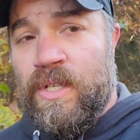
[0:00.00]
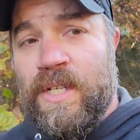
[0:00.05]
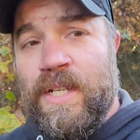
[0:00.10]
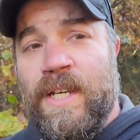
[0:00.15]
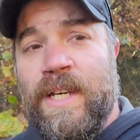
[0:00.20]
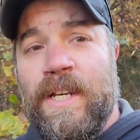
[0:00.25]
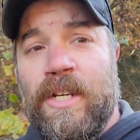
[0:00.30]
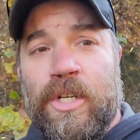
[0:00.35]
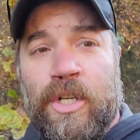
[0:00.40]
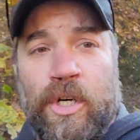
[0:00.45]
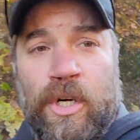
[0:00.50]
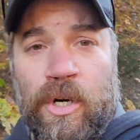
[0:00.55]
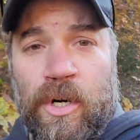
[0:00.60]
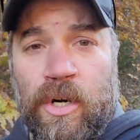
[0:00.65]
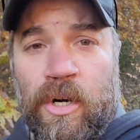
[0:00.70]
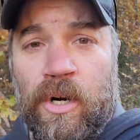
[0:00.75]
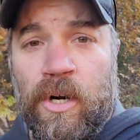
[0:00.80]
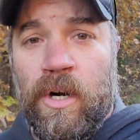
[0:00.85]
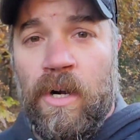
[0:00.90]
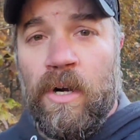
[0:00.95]
teach
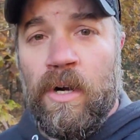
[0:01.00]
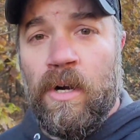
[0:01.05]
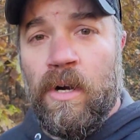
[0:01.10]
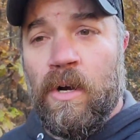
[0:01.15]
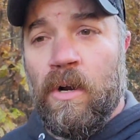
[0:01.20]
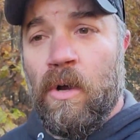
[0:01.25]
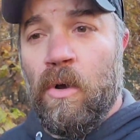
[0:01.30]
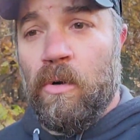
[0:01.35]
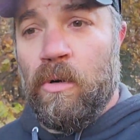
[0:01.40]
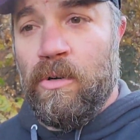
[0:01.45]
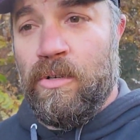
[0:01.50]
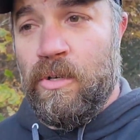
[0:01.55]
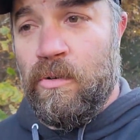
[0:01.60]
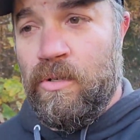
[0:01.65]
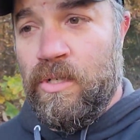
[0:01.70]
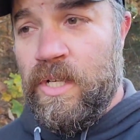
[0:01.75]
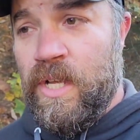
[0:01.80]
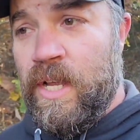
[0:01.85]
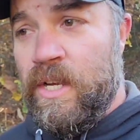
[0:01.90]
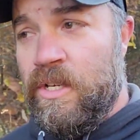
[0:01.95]
her odor
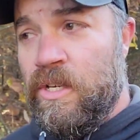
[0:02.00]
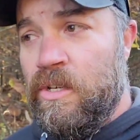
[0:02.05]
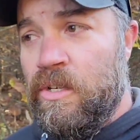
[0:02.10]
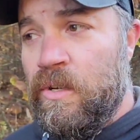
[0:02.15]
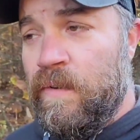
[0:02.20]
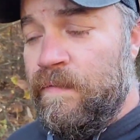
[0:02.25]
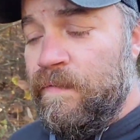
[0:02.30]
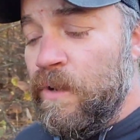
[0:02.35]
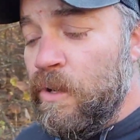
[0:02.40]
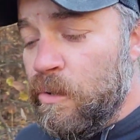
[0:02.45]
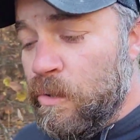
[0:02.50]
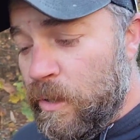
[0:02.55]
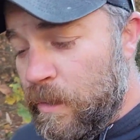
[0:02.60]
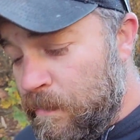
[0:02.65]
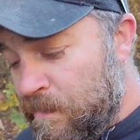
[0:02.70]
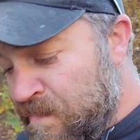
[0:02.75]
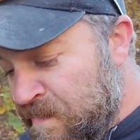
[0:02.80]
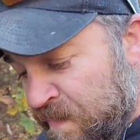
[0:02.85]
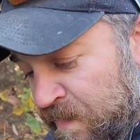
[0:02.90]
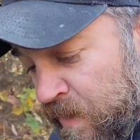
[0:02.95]
association to food.
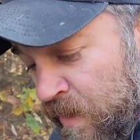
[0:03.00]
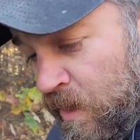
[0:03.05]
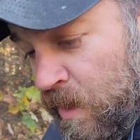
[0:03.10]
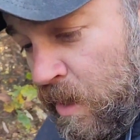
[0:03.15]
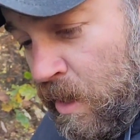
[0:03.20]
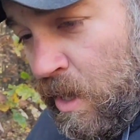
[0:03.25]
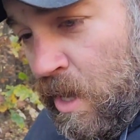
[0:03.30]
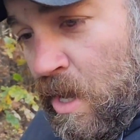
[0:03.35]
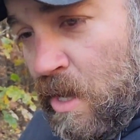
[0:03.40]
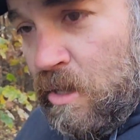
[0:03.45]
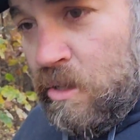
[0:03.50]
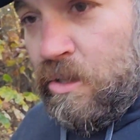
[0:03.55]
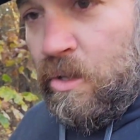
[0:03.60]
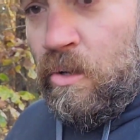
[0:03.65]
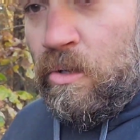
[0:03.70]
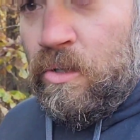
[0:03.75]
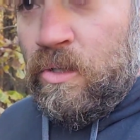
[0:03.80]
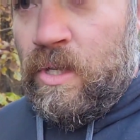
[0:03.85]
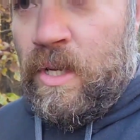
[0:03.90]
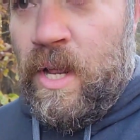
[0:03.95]
So
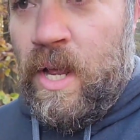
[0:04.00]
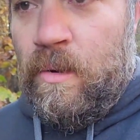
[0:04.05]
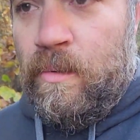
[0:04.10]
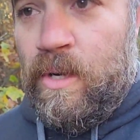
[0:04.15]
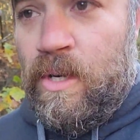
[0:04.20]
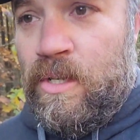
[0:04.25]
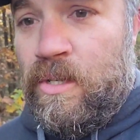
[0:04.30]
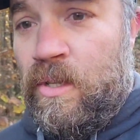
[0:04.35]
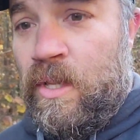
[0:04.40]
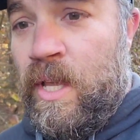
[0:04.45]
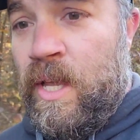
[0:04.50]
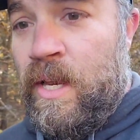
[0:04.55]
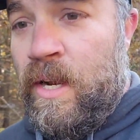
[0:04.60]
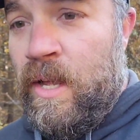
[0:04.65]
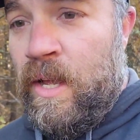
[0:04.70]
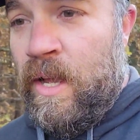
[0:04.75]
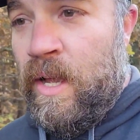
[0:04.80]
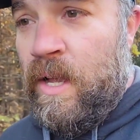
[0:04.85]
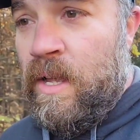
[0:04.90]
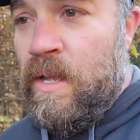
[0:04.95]
today we just laid
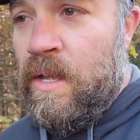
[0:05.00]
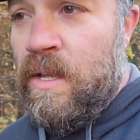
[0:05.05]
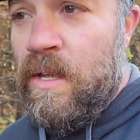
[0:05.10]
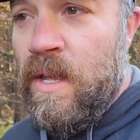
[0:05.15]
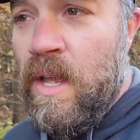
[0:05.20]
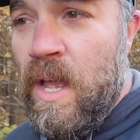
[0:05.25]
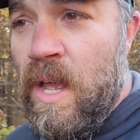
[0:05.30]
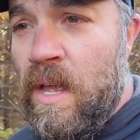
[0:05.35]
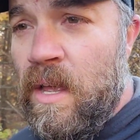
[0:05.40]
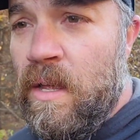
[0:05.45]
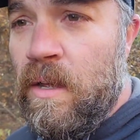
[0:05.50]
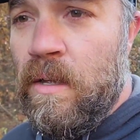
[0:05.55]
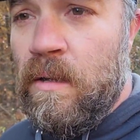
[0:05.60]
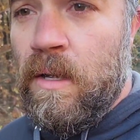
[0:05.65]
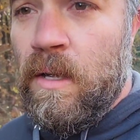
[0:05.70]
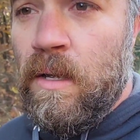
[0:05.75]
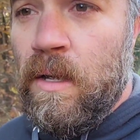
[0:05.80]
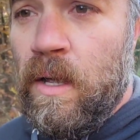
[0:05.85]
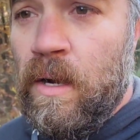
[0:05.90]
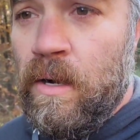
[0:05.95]
I
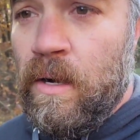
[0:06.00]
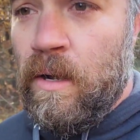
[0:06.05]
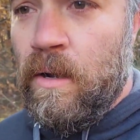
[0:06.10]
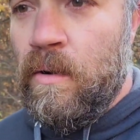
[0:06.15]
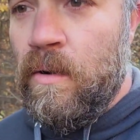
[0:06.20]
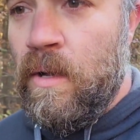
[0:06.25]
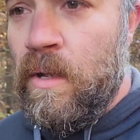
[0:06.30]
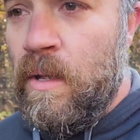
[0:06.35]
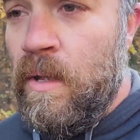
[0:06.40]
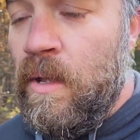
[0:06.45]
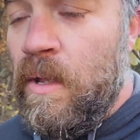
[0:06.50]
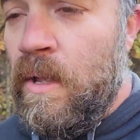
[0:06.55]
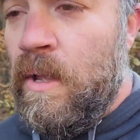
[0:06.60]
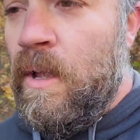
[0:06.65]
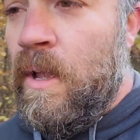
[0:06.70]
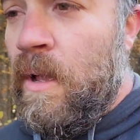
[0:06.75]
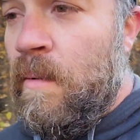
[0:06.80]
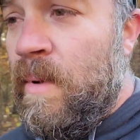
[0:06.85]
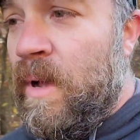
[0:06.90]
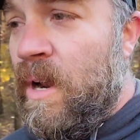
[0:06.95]
don't know,
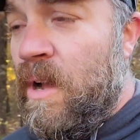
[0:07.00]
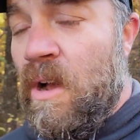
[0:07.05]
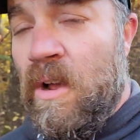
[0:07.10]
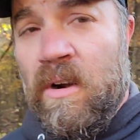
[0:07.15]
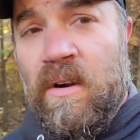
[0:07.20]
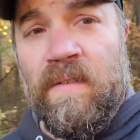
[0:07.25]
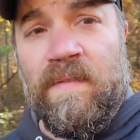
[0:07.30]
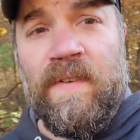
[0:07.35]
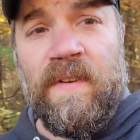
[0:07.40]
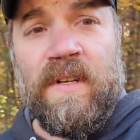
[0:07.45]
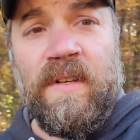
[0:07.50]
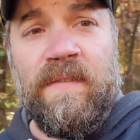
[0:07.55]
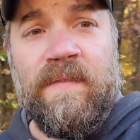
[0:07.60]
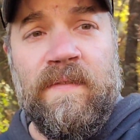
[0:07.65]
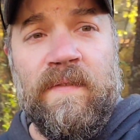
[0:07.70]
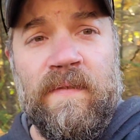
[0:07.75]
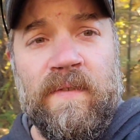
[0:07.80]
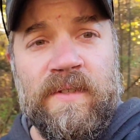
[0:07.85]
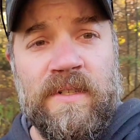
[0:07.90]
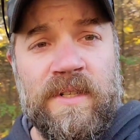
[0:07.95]
about 150
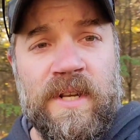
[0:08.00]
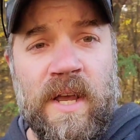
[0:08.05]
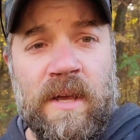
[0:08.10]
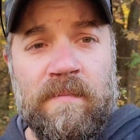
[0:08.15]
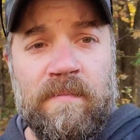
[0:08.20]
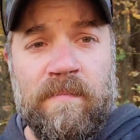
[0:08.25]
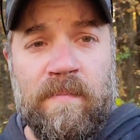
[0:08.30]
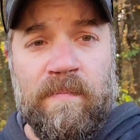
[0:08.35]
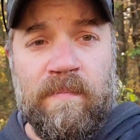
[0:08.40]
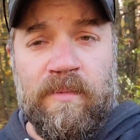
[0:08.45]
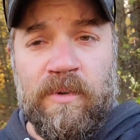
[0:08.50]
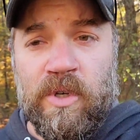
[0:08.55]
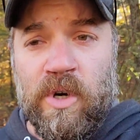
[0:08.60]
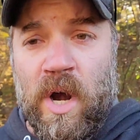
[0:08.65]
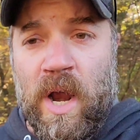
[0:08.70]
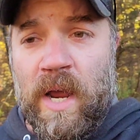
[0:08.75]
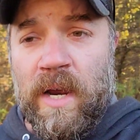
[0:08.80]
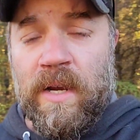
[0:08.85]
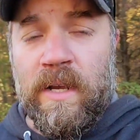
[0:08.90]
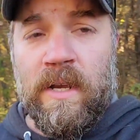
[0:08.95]
step
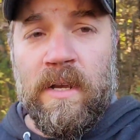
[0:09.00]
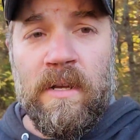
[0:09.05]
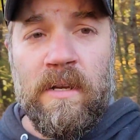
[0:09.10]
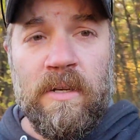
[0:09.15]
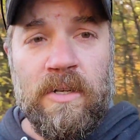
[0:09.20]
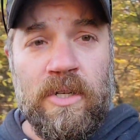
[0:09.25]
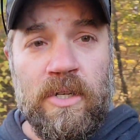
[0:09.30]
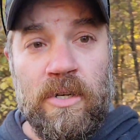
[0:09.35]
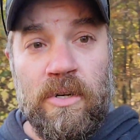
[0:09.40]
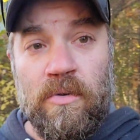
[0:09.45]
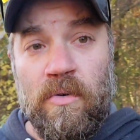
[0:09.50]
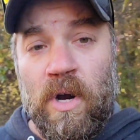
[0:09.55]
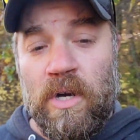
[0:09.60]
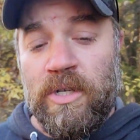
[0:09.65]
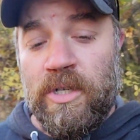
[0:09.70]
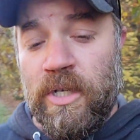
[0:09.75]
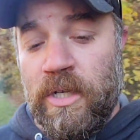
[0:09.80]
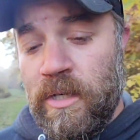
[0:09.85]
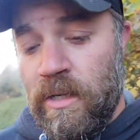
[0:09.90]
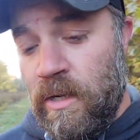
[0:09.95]
track. She
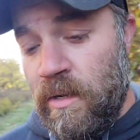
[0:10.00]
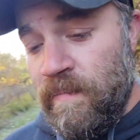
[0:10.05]
crushed it.